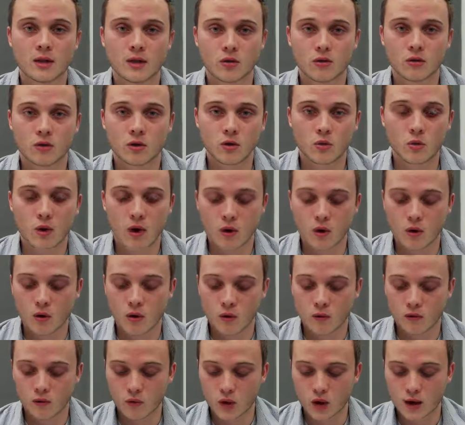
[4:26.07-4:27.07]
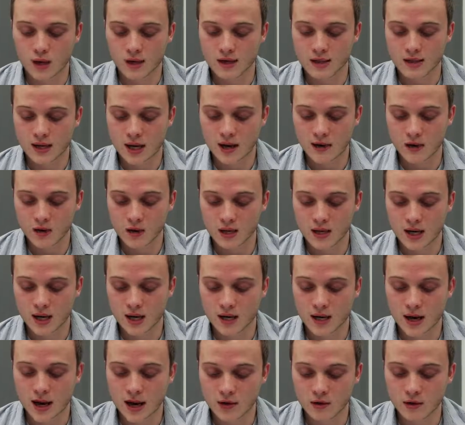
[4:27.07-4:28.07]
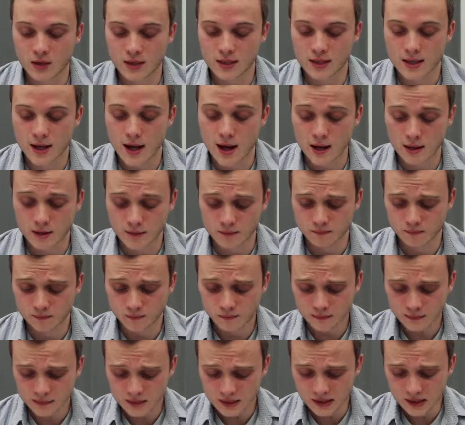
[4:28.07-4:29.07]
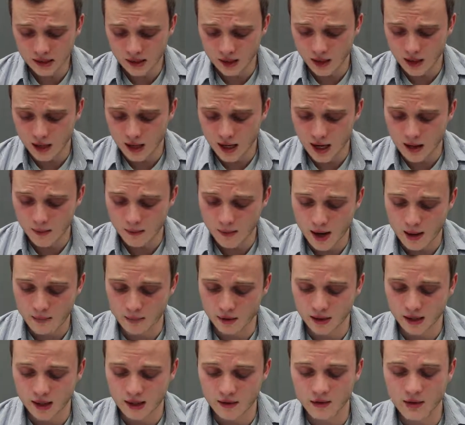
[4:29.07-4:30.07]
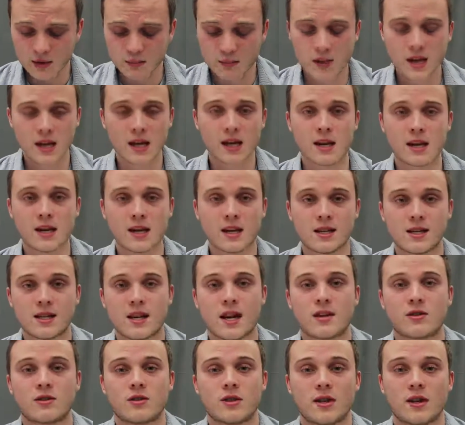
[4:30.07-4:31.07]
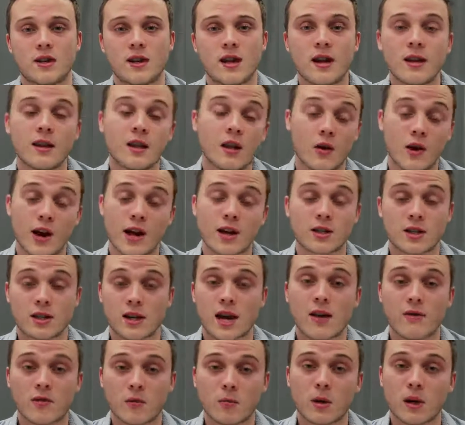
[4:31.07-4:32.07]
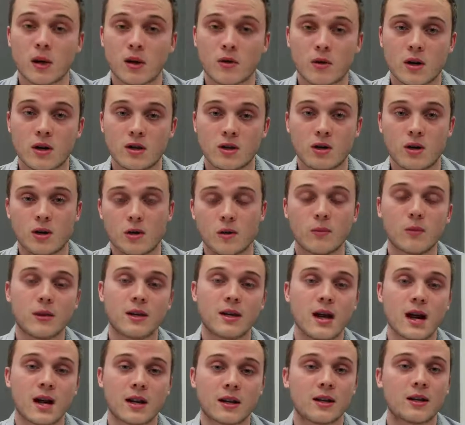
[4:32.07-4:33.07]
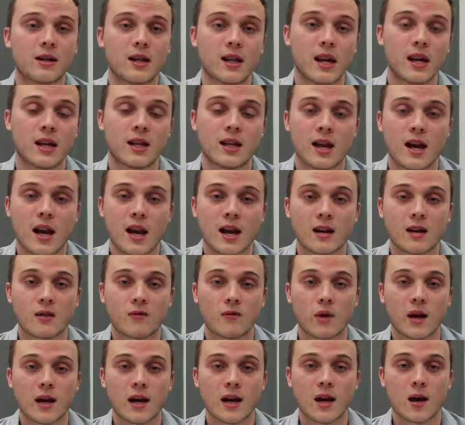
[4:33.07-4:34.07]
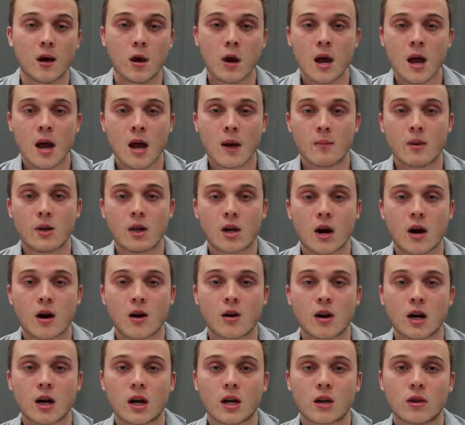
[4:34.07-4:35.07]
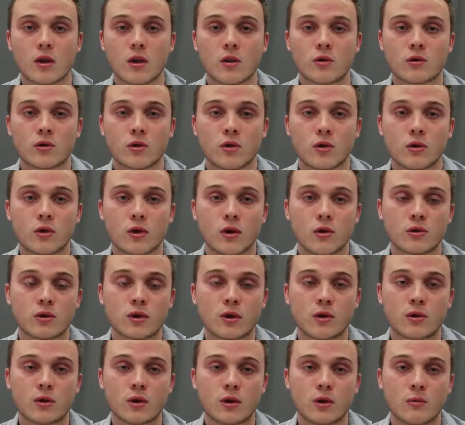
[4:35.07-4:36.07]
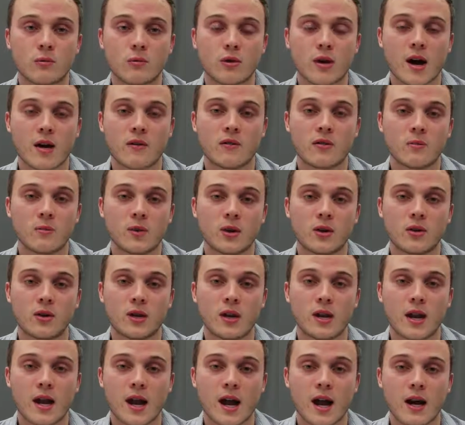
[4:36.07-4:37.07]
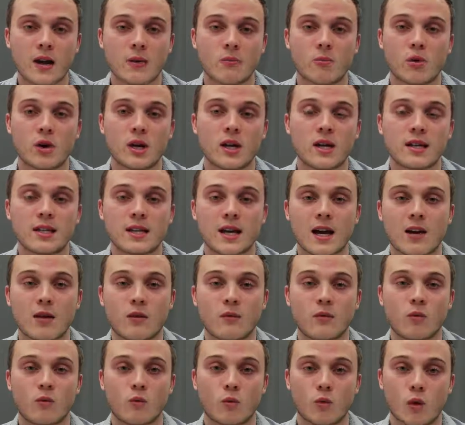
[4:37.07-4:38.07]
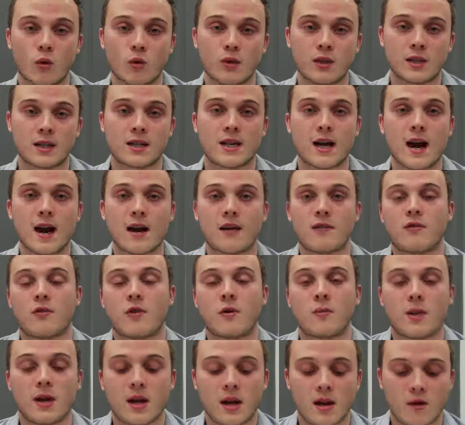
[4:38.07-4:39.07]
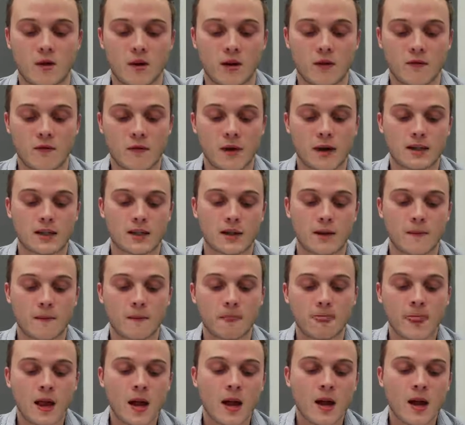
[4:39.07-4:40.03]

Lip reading: So Square, overall solid technology stock. I believe its PE is actually, they don't actually have a PE ratio. It would be technically in the negative right now, but they are getting closer and closer to profitability and a pretty solid growth stock for a beginner investor.